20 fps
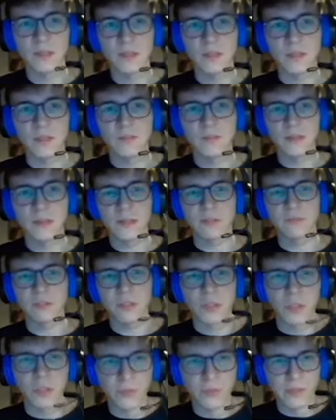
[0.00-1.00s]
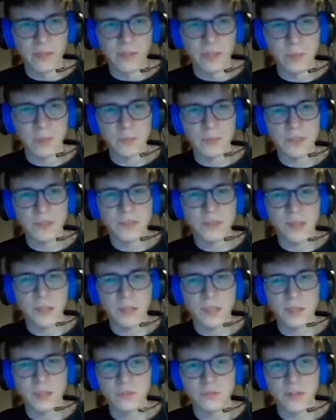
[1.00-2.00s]
like recovering up, stalling your
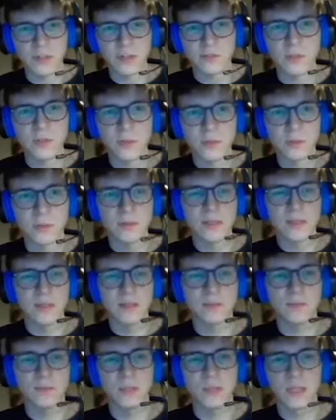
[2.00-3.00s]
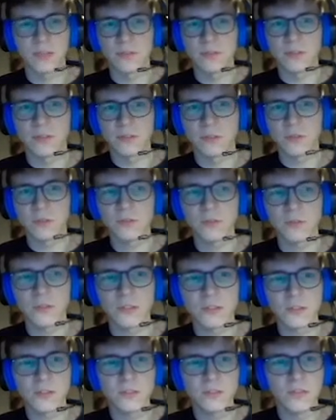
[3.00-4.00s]
trick room, or like whatever,
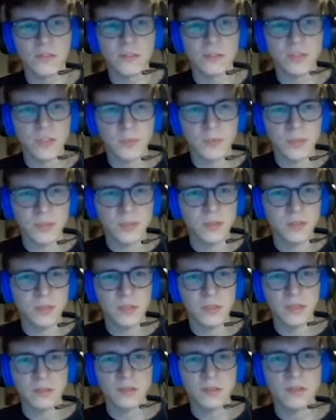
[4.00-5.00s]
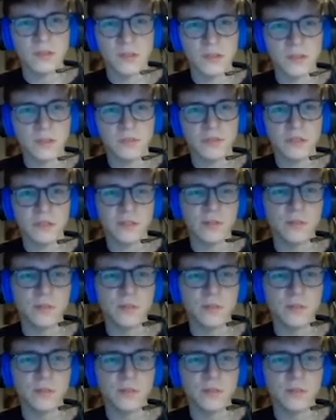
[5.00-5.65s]
substituting, stalling your trick room.